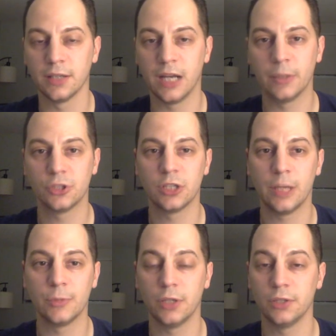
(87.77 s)
comic
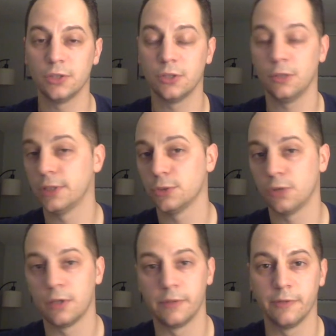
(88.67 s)
shop. So I just told them I just
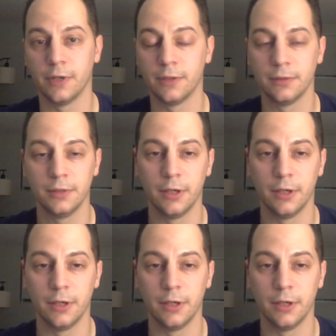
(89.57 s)
want a refund.